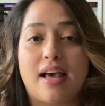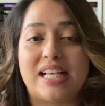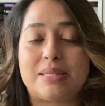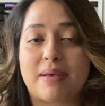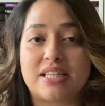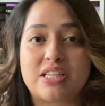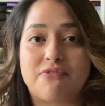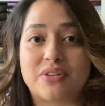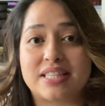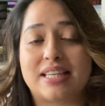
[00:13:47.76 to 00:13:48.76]
especially
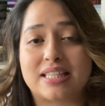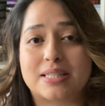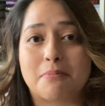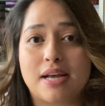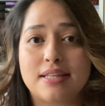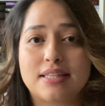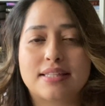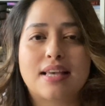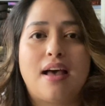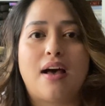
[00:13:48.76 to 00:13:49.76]
for 6
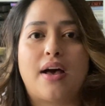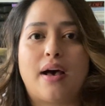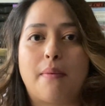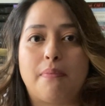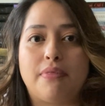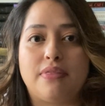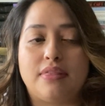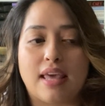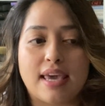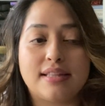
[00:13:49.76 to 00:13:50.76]
months.
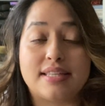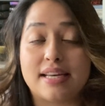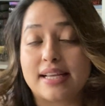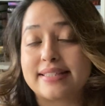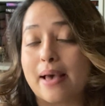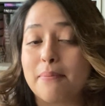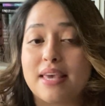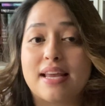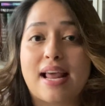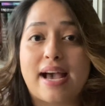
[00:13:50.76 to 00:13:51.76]
They did accept
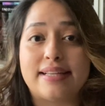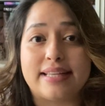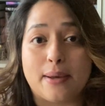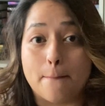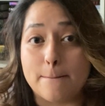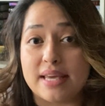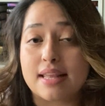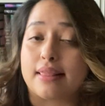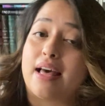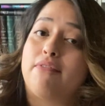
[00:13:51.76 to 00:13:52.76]
me in as a
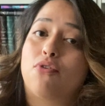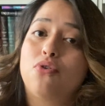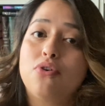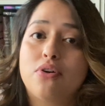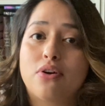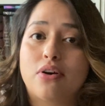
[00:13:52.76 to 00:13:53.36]
mid-level